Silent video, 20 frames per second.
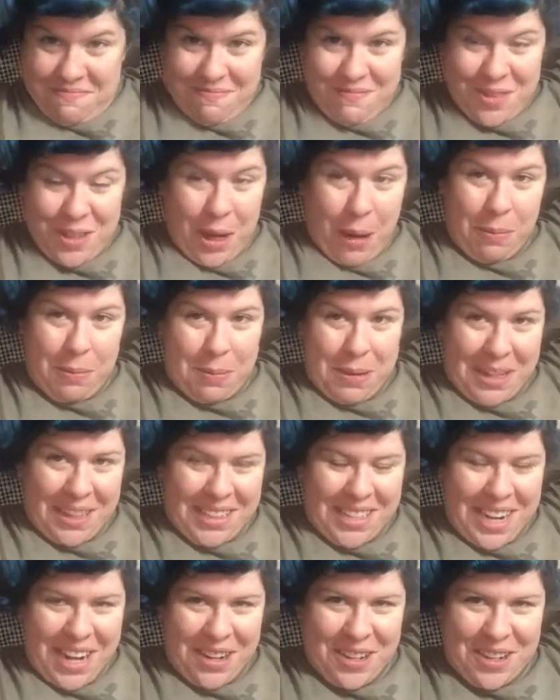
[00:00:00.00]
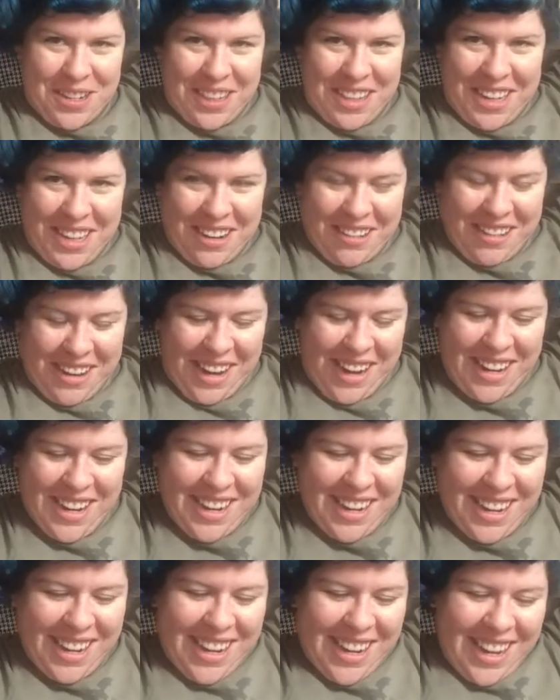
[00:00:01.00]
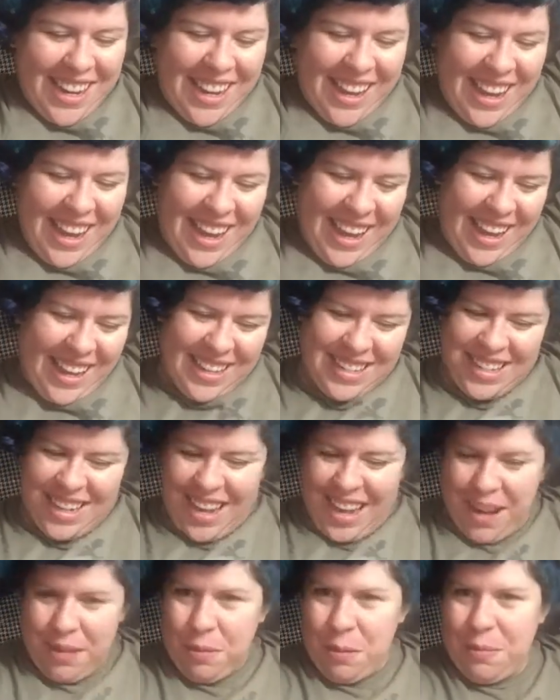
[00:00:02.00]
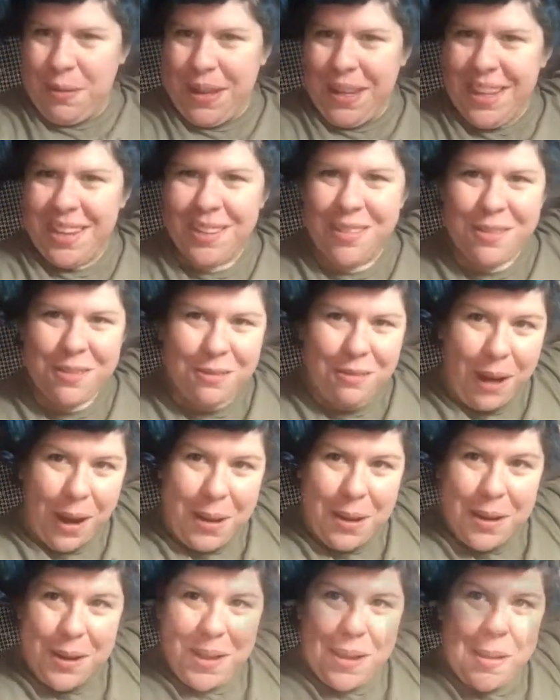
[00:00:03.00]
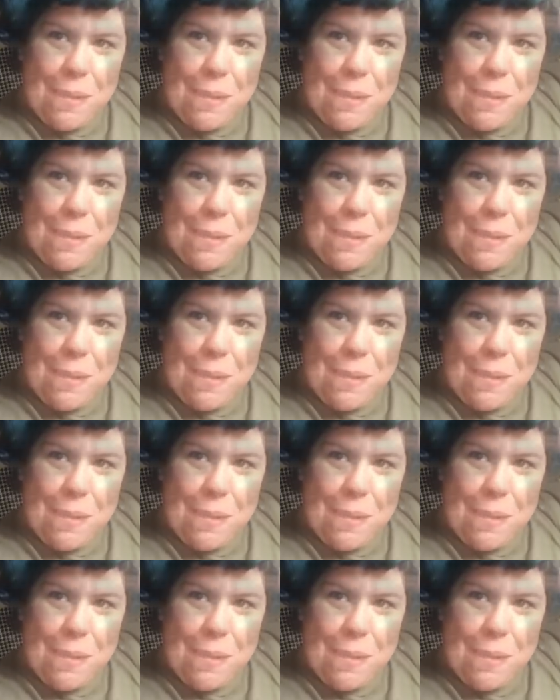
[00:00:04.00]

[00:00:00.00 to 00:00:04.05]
stopped being attached to the hairnet, and I will be right